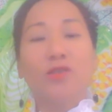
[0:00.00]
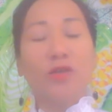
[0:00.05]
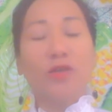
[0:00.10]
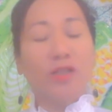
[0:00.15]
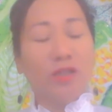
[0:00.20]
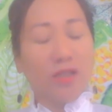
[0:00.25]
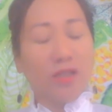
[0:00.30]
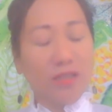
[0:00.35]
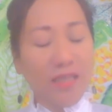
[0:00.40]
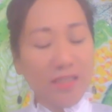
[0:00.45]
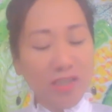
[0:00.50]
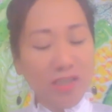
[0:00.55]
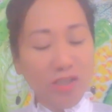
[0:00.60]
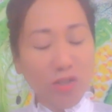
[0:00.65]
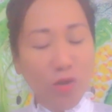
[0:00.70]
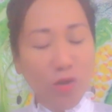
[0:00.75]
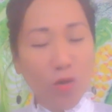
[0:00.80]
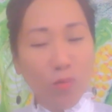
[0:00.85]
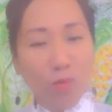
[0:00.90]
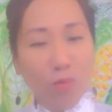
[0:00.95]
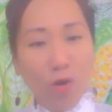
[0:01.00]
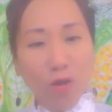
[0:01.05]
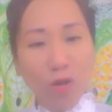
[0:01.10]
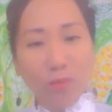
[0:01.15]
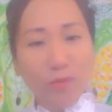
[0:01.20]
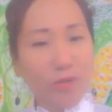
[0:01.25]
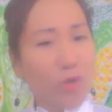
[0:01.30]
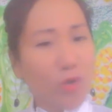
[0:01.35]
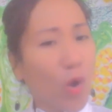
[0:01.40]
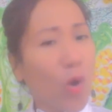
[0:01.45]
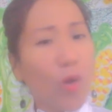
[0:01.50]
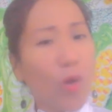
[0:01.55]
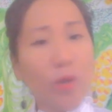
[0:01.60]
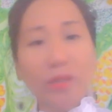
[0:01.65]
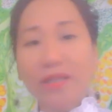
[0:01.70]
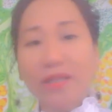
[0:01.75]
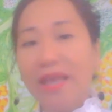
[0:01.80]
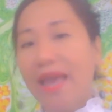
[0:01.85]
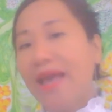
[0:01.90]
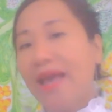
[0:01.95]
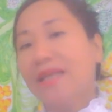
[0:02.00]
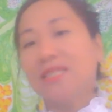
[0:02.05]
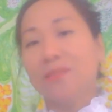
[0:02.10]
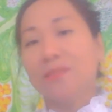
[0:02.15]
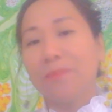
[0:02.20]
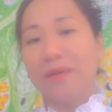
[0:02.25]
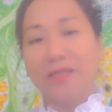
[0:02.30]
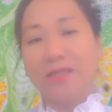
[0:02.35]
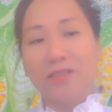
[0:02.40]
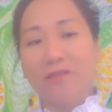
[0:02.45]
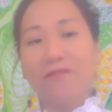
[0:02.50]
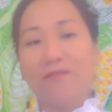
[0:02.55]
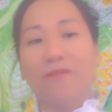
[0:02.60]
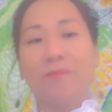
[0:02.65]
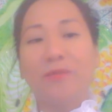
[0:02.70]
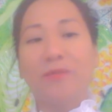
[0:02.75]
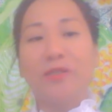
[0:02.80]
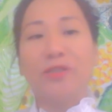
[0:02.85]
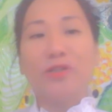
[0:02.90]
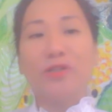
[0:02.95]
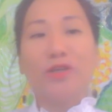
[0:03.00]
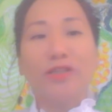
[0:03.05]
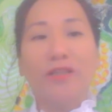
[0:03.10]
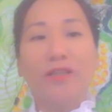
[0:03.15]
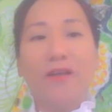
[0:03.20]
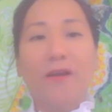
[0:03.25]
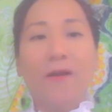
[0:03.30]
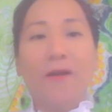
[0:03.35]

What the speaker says: So it touches almost all the aspects of a person.